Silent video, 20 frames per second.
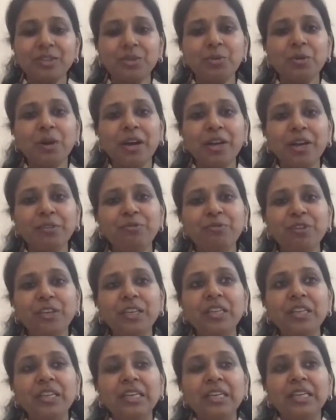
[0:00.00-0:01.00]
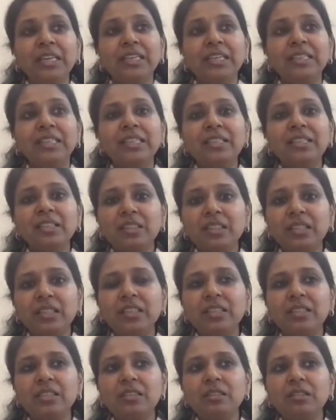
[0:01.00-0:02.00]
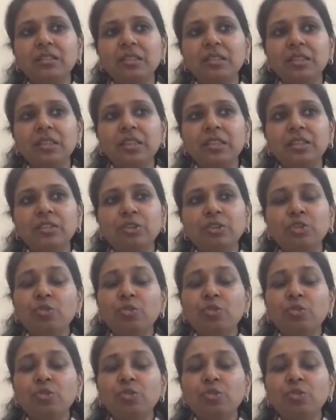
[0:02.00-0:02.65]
So I feel these are things, certain things.